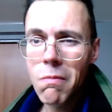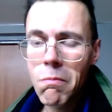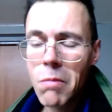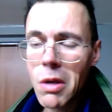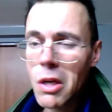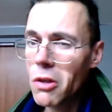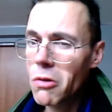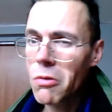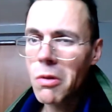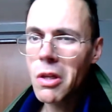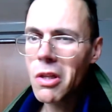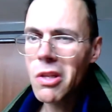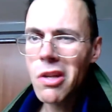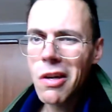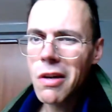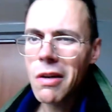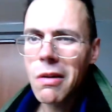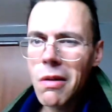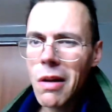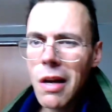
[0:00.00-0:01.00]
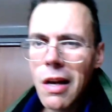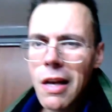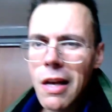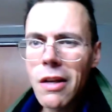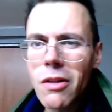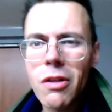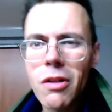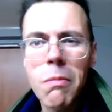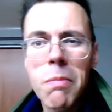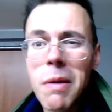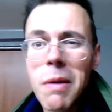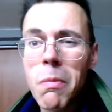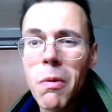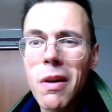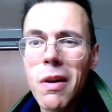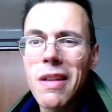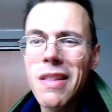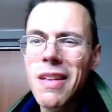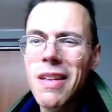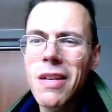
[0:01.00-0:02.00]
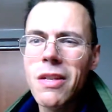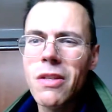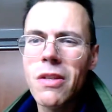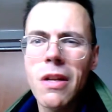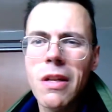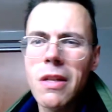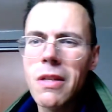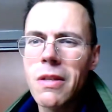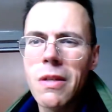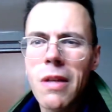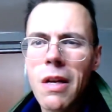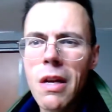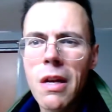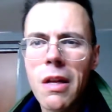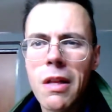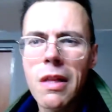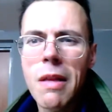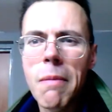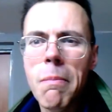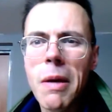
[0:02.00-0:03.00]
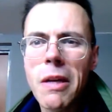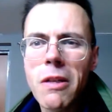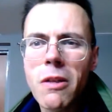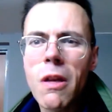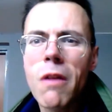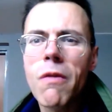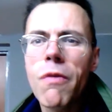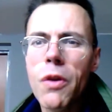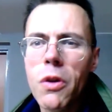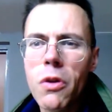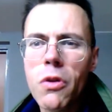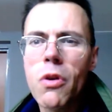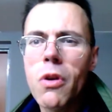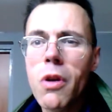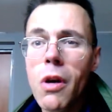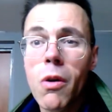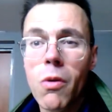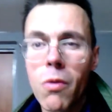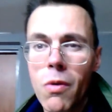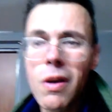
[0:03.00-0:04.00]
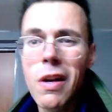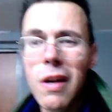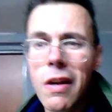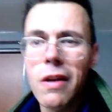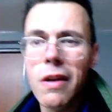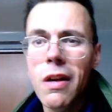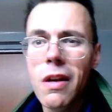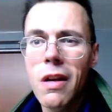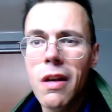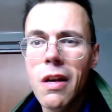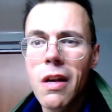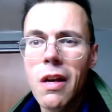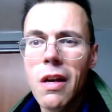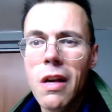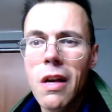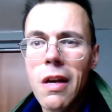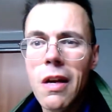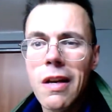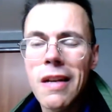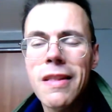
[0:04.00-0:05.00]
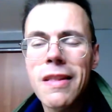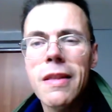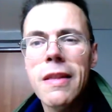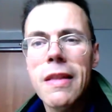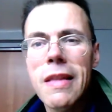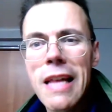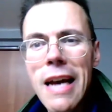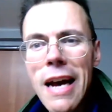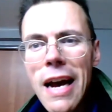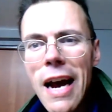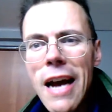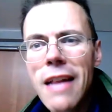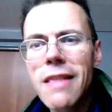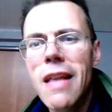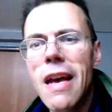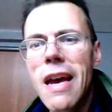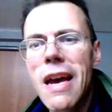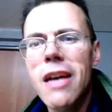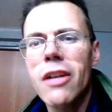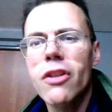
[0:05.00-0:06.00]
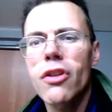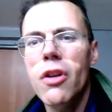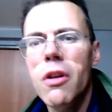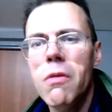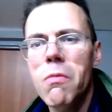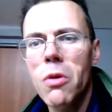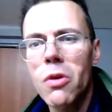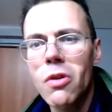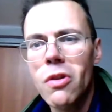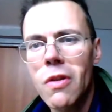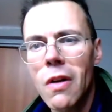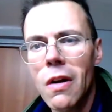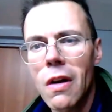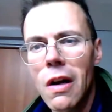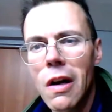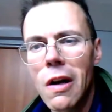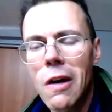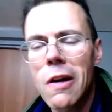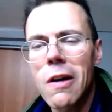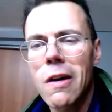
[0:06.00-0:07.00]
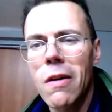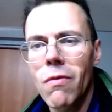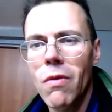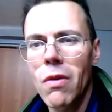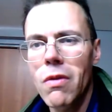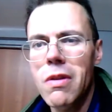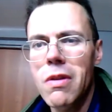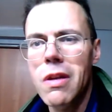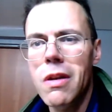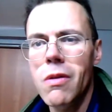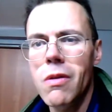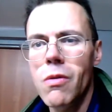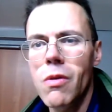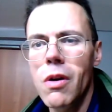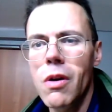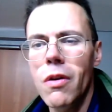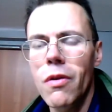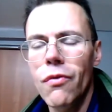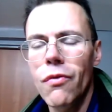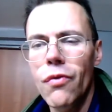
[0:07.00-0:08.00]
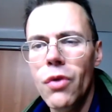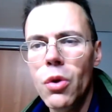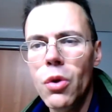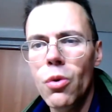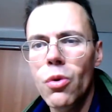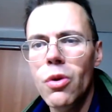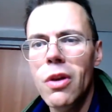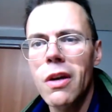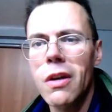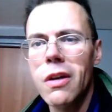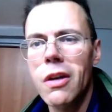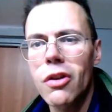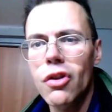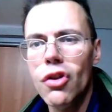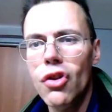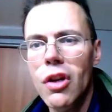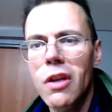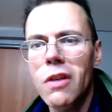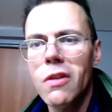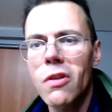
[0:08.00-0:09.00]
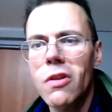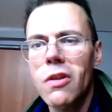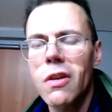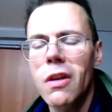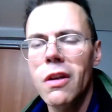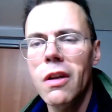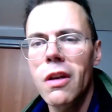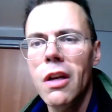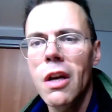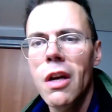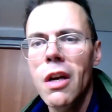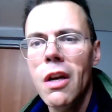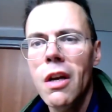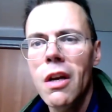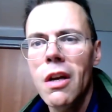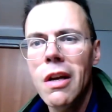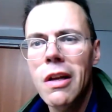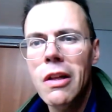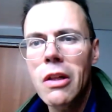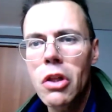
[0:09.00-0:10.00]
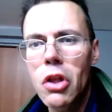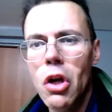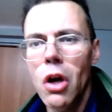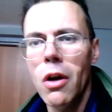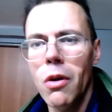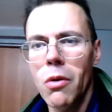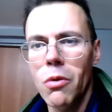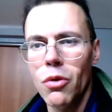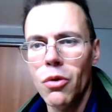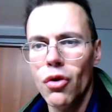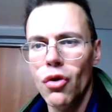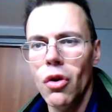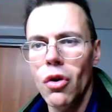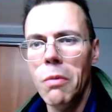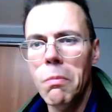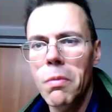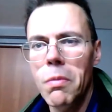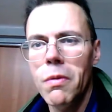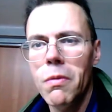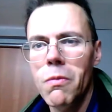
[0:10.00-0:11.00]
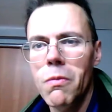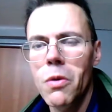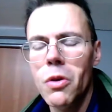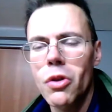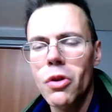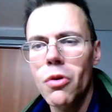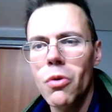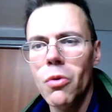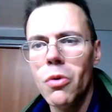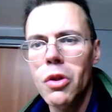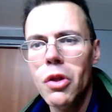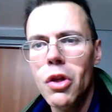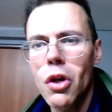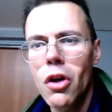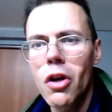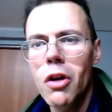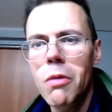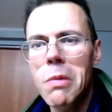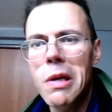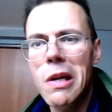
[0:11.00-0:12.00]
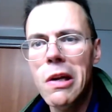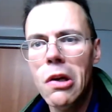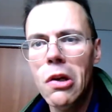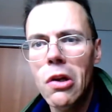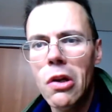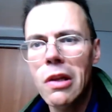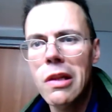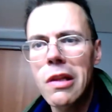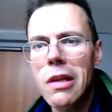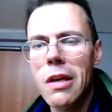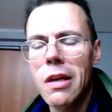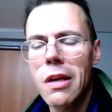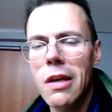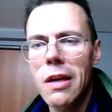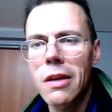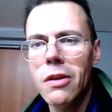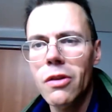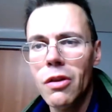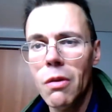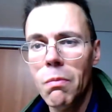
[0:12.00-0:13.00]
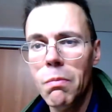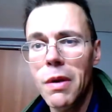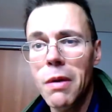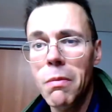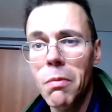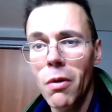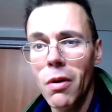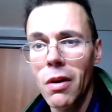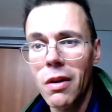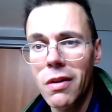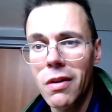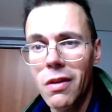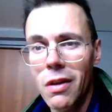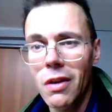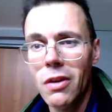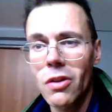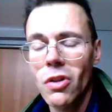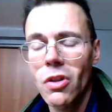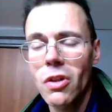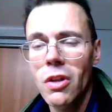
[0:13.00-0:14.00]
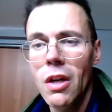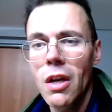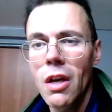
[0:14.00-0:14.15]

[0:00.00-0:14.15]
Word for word: Because when you turn against the people like this, then it's the best thing for you to go, really. And that actually was the art of the deal of Duda, Kaczynski, Donald Trump was to turn me literally against the people like this.